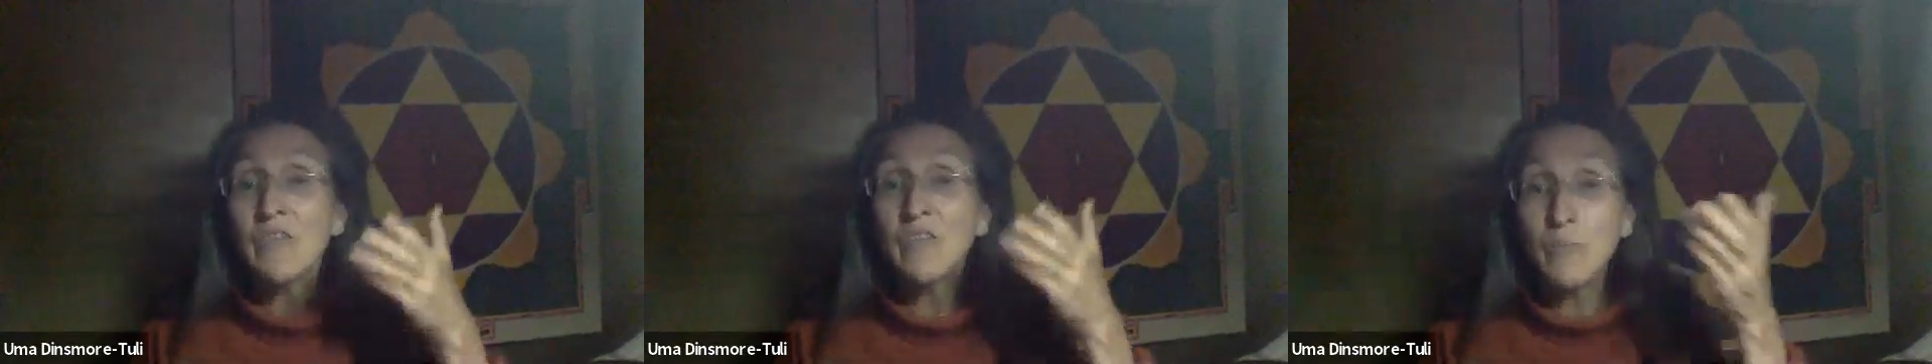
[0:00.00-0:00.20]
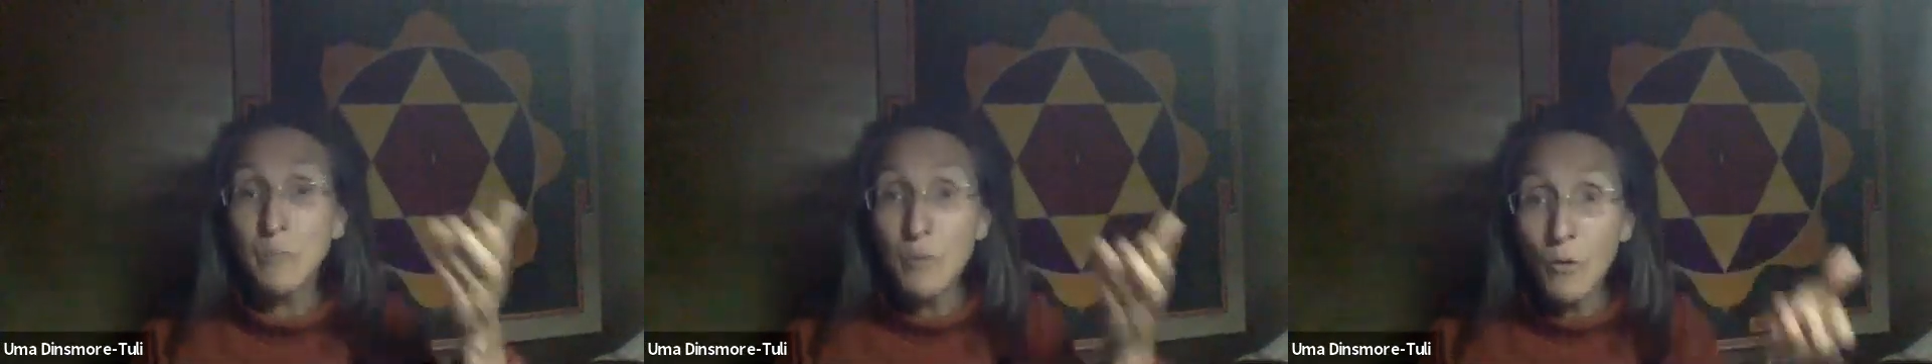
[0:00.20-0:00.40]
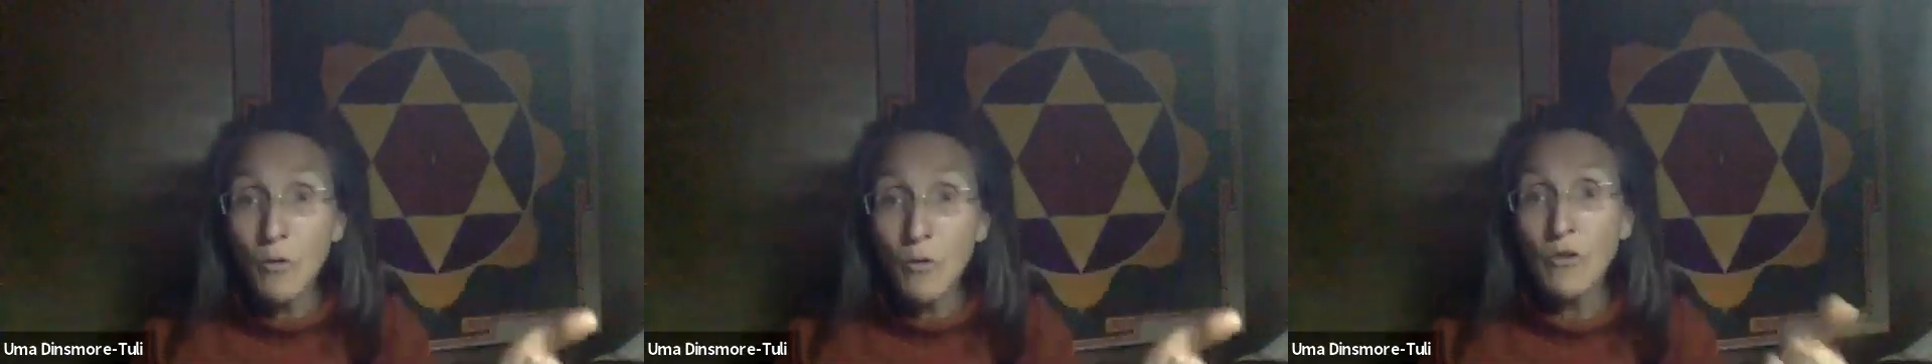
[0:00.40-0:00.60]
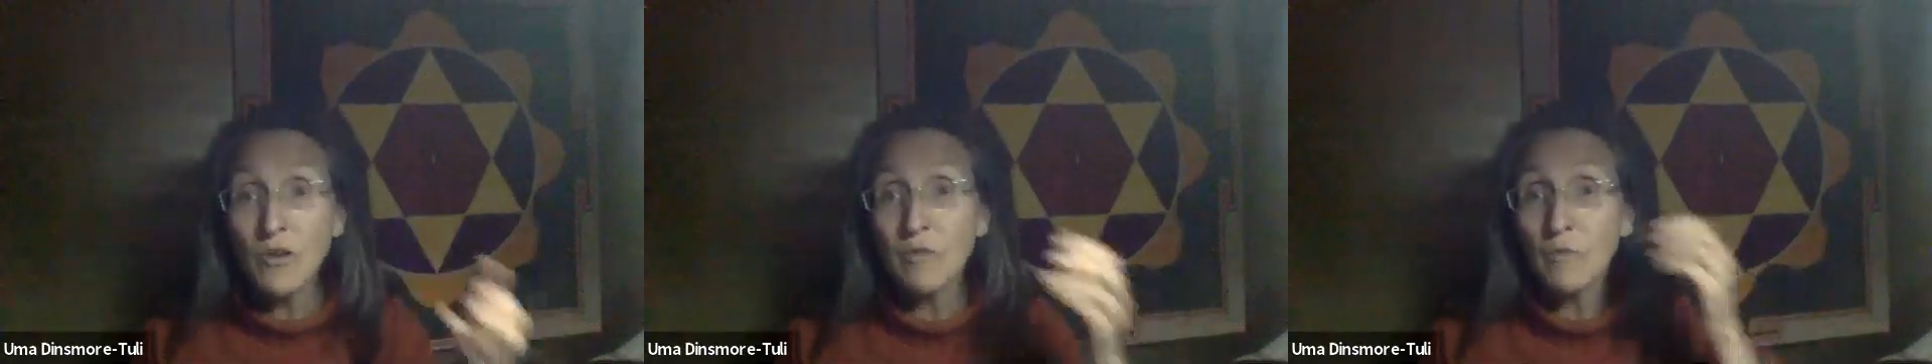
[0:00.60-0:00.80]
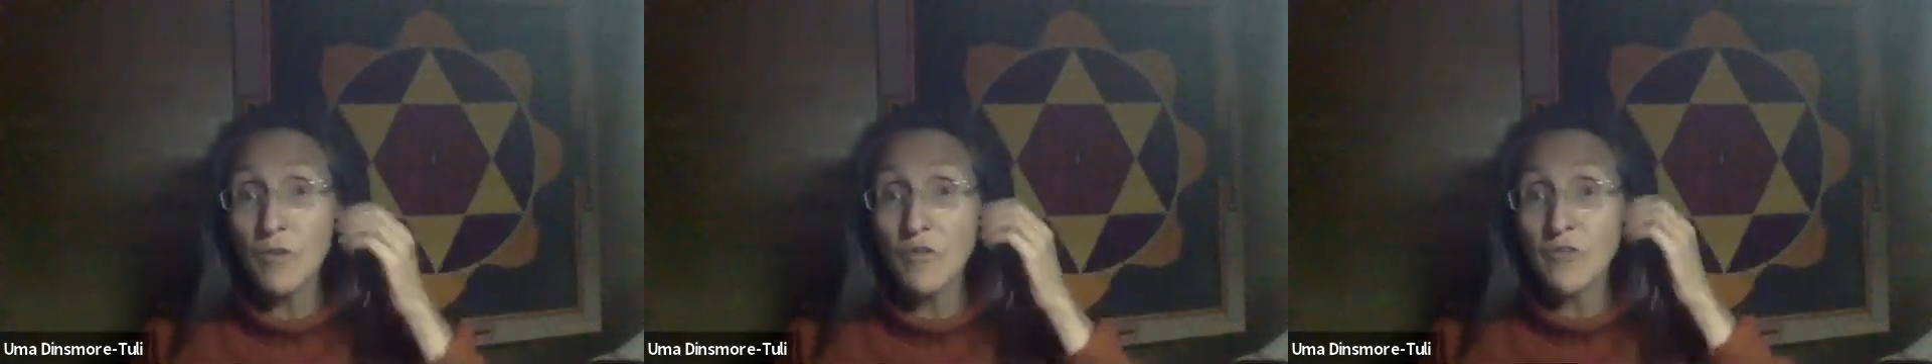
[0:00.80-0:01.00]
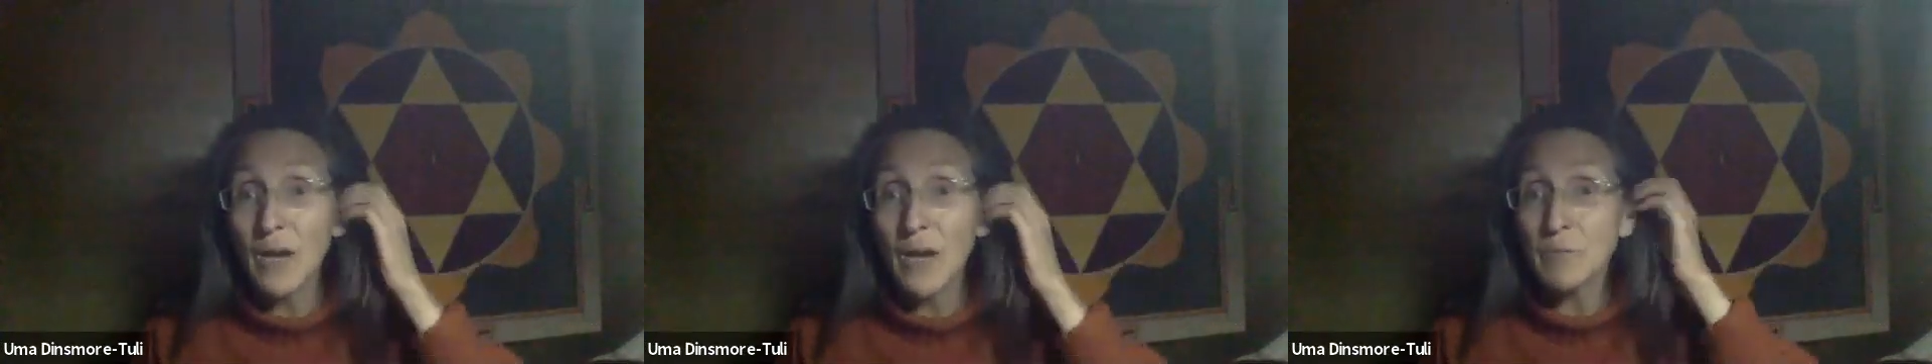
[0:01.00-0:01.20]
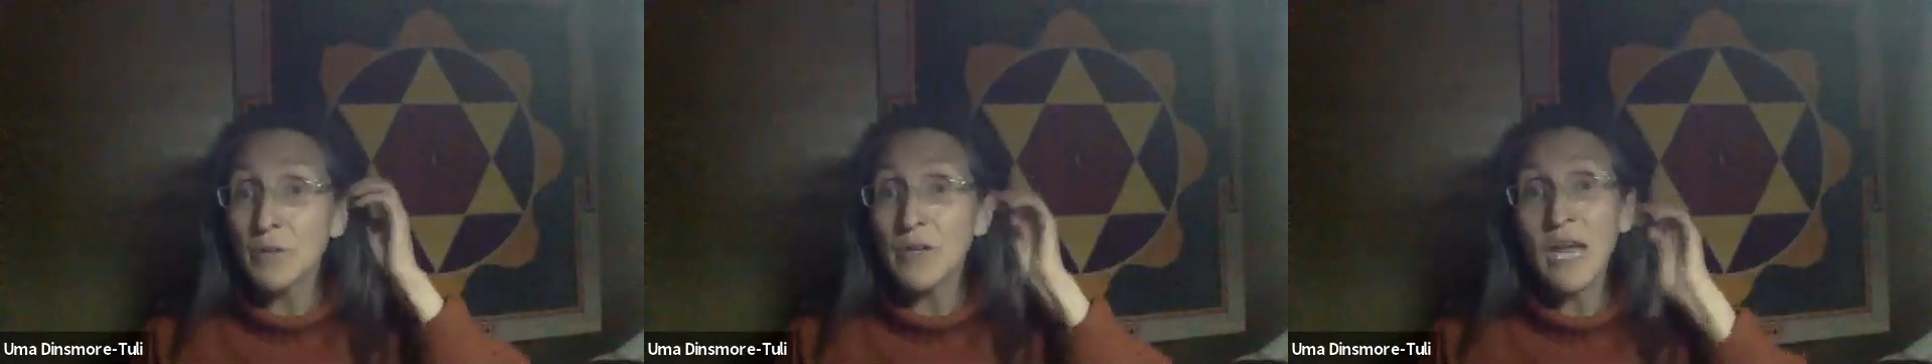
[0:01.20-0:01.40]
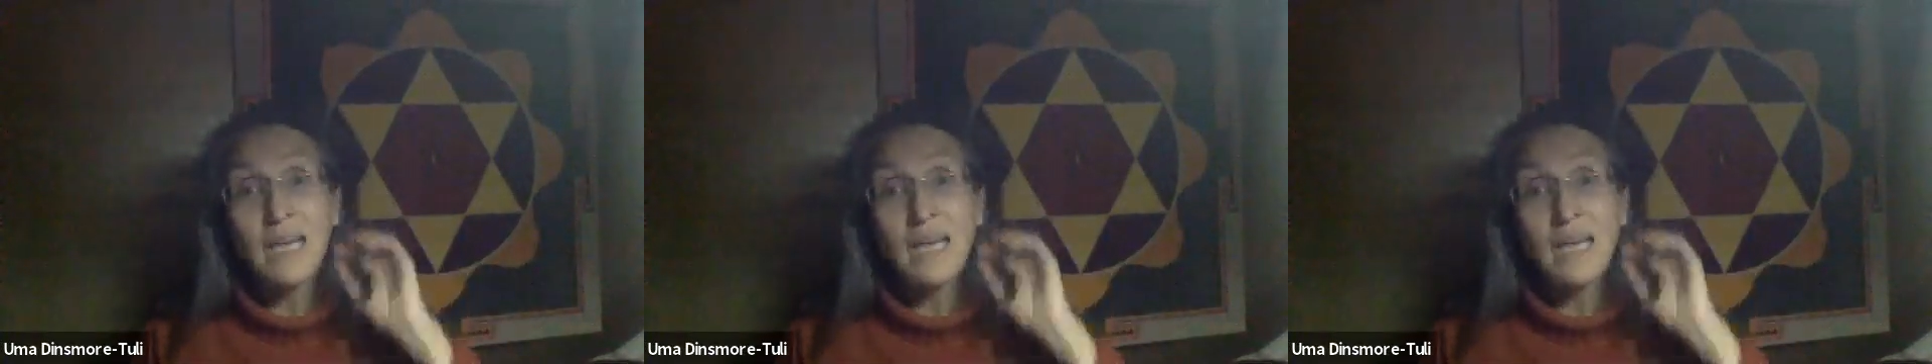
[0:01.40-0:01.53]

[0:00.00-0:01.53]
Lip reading: support of what's happened